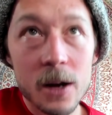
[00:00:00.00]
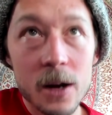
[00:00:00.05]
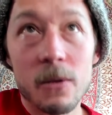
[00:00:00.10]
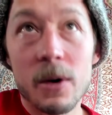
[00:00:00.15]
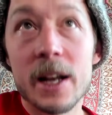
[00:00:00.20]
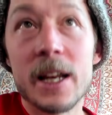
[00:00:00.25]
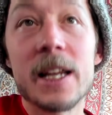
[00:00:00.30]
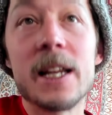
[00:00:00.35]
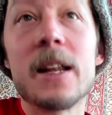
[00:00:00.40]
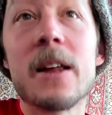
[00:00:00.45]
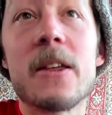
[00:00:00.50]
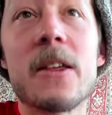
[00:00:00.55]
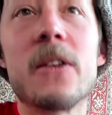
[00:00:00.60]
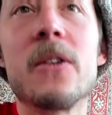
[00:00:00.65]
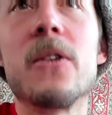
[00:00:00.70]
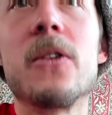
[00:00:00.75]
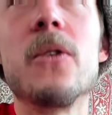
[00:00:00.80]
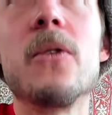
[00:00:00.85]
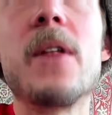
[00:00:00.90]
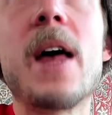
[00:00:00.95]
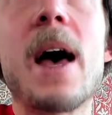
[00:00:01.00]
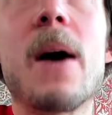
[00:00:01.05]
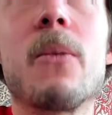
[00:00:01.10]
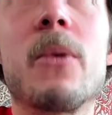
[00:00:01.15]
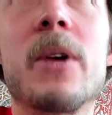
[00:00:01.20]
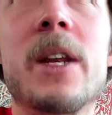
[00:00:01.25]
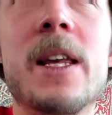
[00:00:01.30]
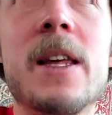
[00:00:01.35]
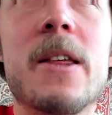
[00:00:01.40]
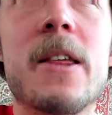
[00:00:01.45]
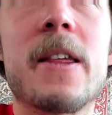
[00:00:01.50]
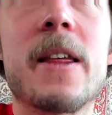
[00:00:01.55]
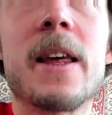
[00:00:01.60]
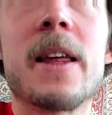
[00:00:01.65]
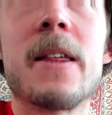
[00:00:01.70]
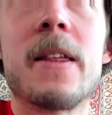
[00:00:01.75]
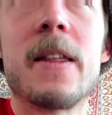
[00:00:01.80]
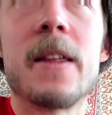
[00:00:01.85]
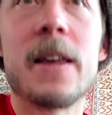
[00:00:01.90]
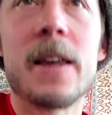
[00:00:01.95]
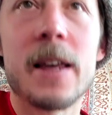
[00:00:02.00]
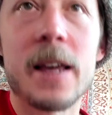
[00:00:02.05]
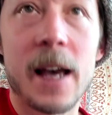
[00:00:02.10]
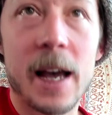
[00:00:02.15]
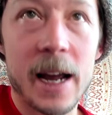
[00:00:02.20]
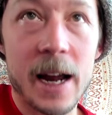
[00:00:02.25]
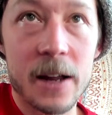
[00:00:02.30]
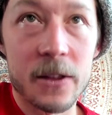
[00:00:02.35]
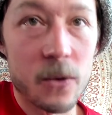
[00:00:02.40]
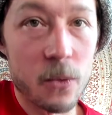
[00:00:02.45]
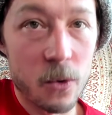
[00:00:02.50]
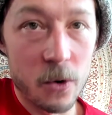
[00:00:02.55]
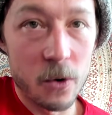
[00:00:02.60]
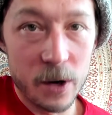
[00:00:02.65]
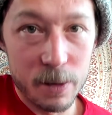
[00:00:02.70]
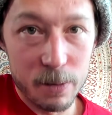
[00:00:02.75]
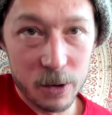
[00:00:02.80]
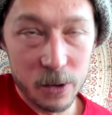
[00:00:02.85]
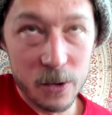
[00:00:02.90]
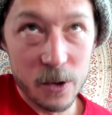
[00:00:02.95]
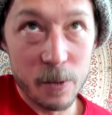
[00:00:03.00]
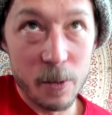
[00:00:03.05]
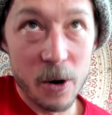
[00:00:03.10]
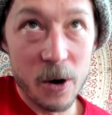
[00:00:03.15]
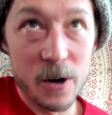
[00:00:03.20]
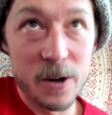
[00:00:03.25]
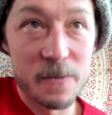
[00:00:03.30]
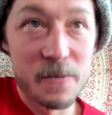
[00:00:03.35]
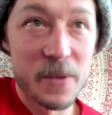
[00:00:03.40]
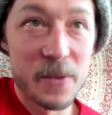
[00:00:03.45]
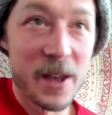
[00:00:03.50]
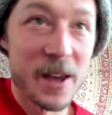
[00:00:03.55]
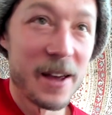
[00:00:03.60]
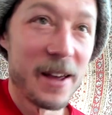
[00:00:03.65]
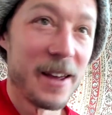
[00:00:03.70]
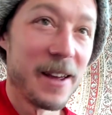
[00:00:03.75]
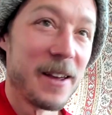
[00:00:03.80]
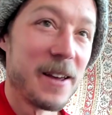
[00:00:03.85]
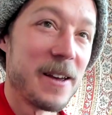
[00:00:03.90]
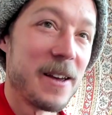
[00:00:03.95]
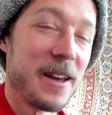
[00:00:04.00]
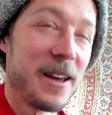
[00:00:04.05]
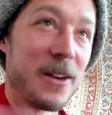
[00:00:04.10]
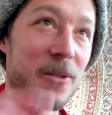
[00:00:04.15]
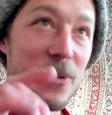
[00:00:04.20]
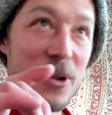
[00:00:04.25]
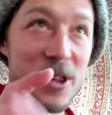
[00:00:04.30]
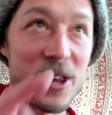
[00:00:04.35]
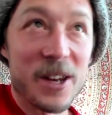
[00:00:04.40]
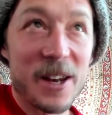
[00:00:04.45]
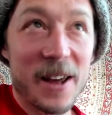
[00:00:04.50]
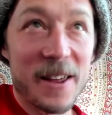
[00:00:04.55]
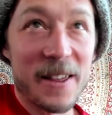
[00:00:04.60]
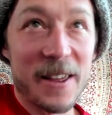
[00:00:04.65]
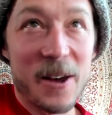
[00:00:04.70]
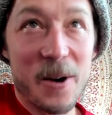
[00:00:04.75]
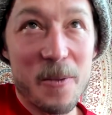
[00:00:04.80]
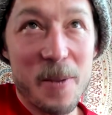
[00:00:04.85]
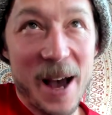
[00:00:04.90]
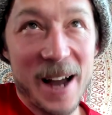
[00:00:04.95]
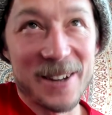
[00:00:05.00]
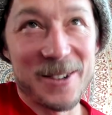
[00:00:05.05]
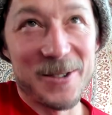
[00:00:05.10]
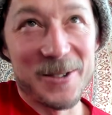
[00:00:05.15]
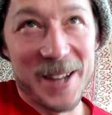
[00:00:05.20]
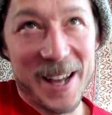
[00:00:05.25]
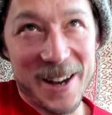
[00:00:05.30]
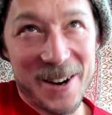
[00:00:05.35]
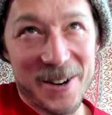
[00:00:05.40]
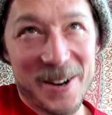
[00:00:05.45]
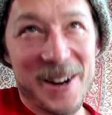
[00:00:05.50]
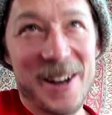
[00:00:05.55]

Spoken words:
Right? He doesn't do that when he sings the I Got the Worried Blues part, which he does go back to later.